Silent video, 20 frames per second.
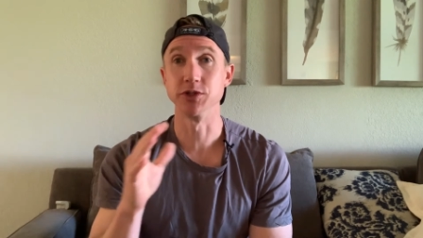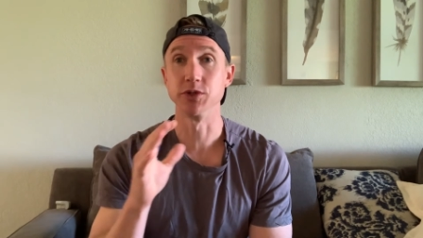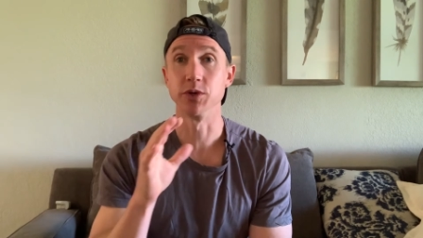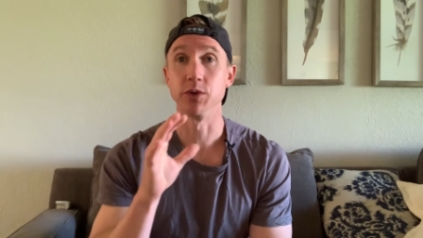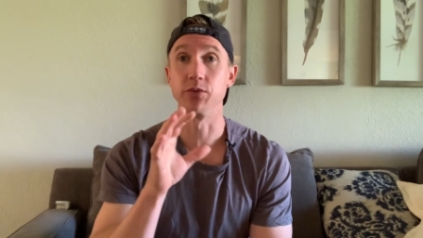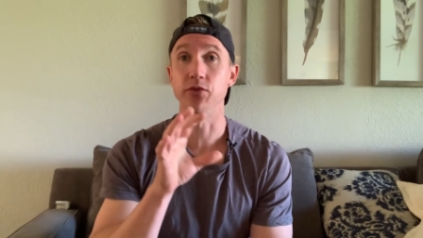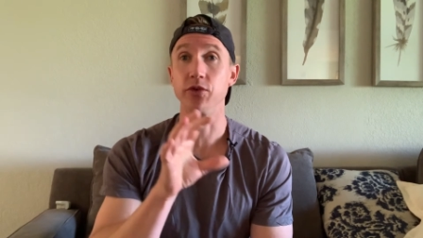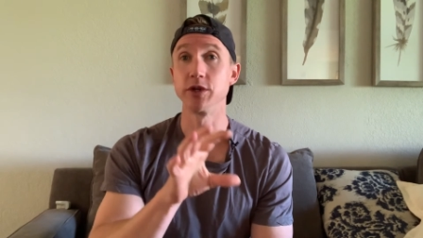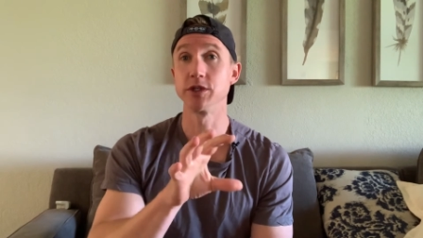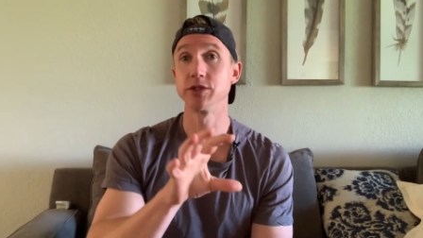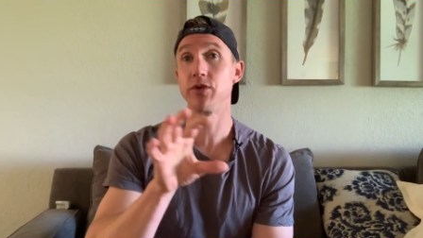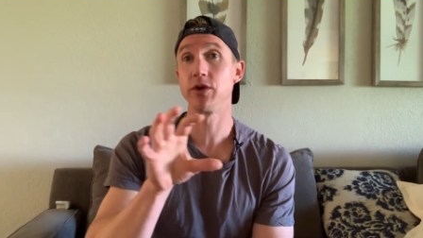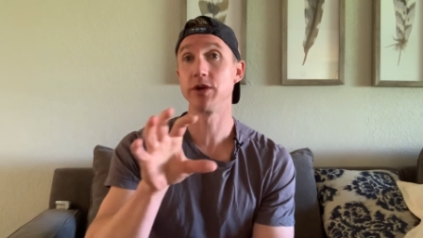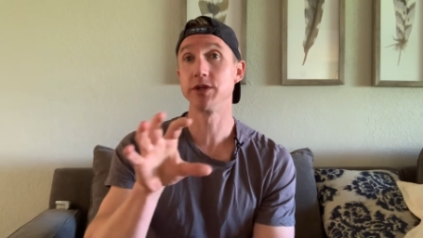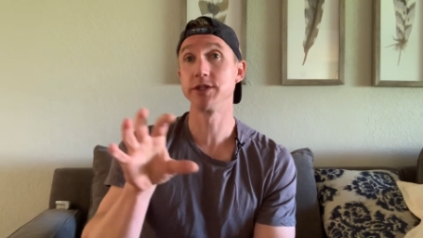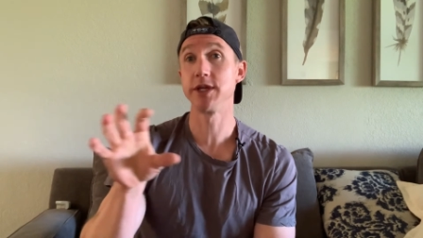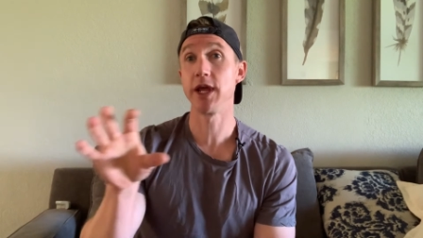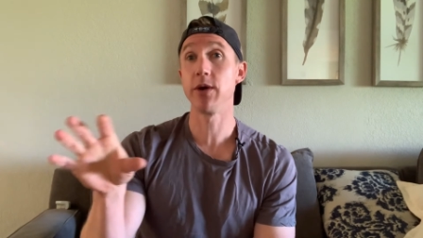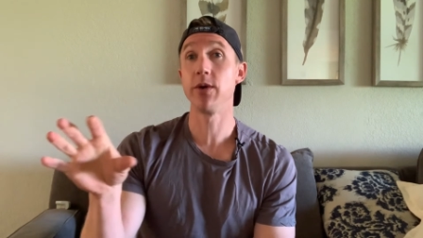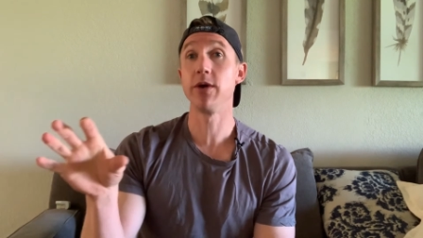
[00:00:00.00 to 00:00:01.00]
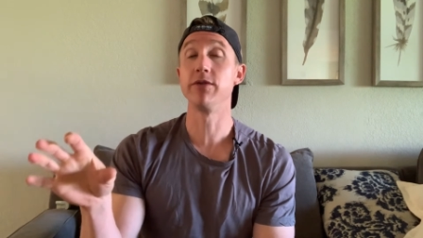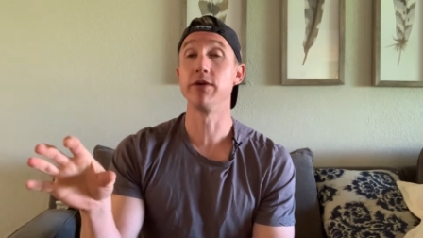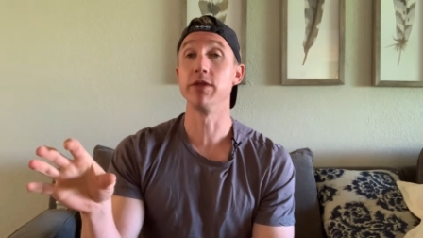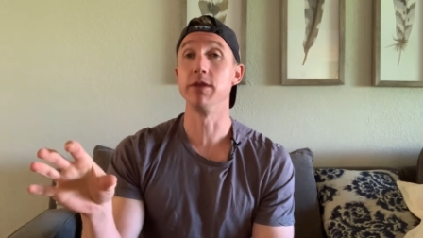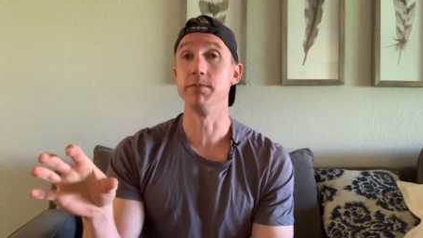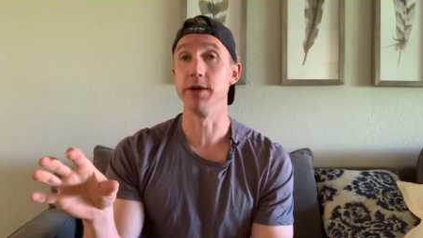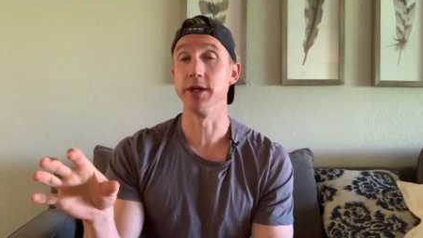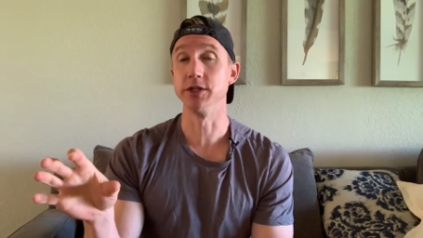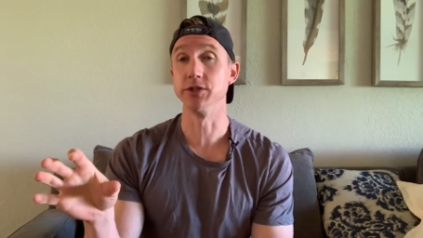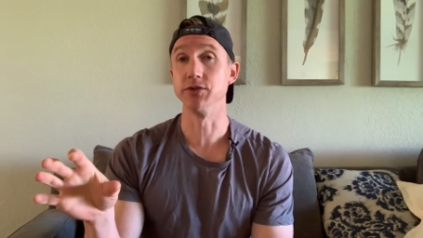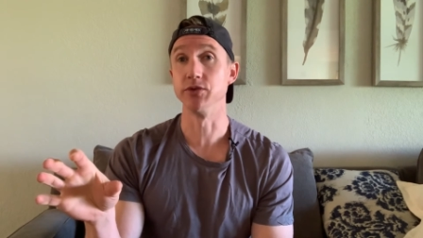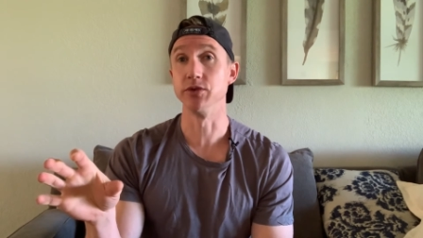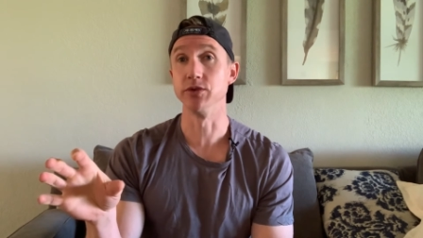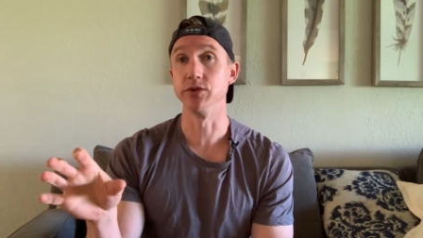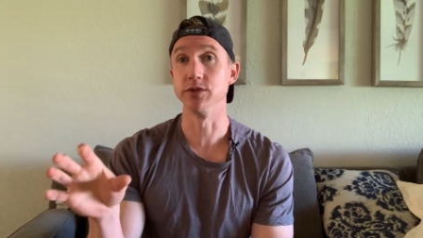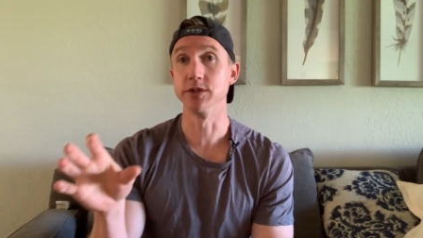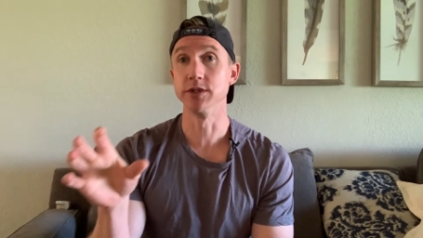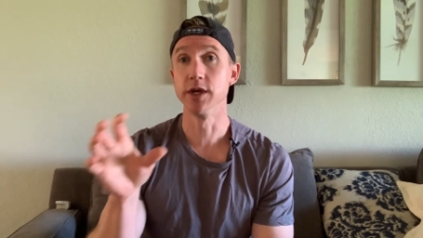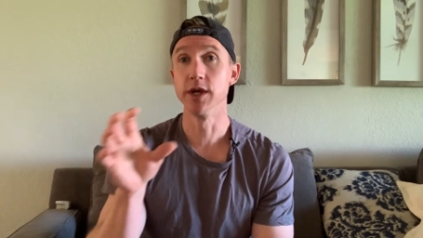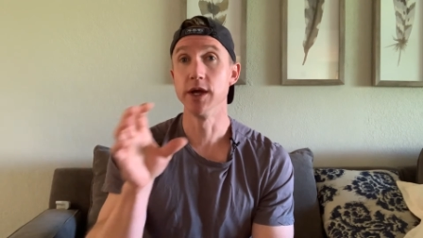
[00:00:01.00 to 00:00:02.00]
So first of all, stay away from the binge
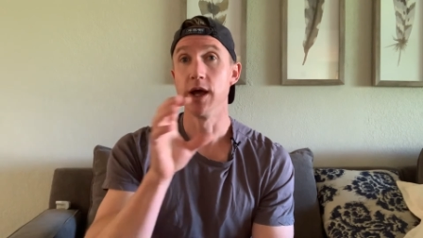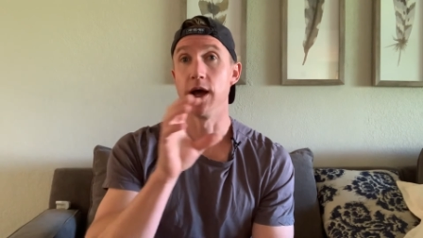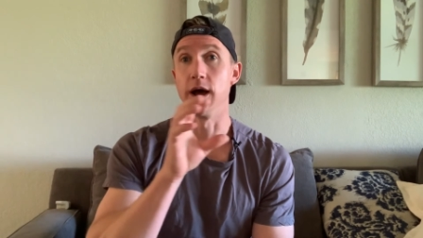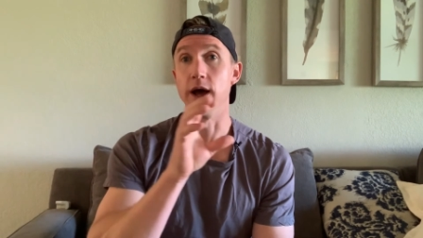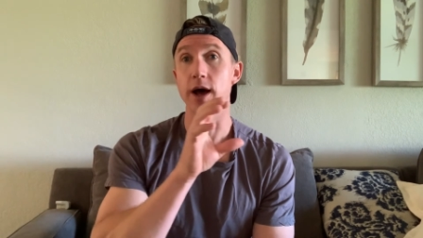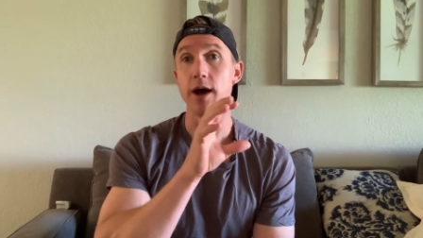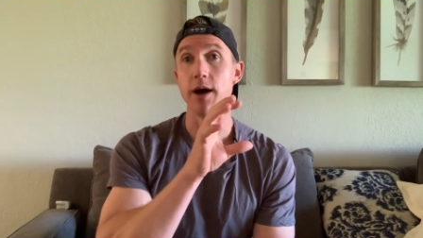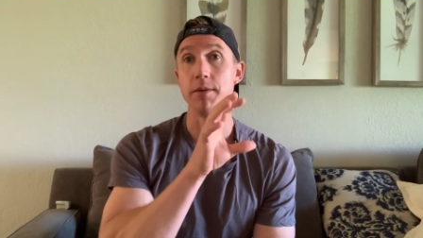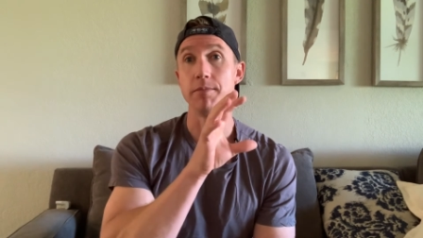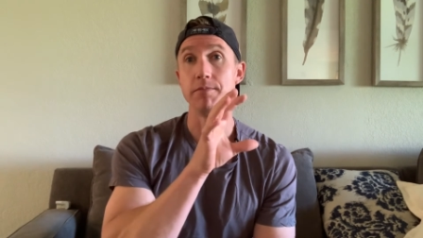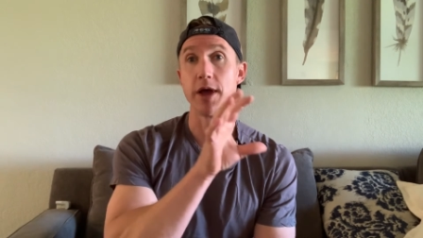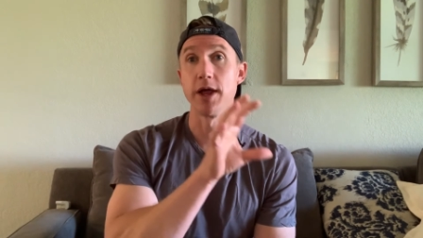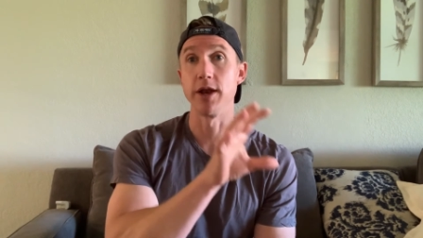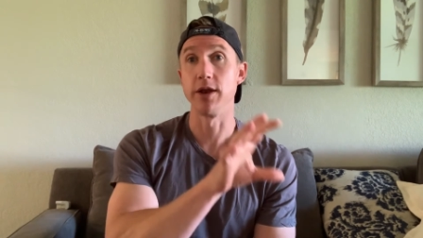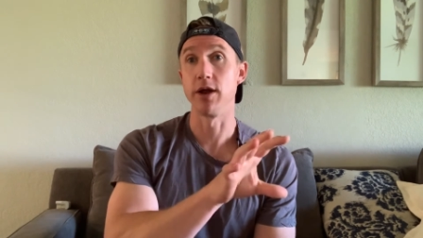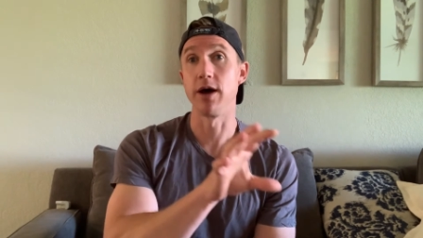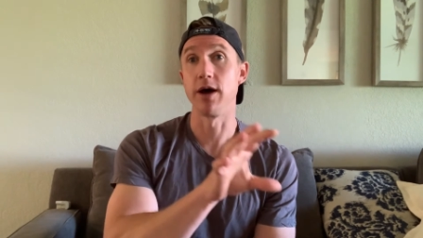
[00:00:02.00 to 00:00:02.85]
foods. And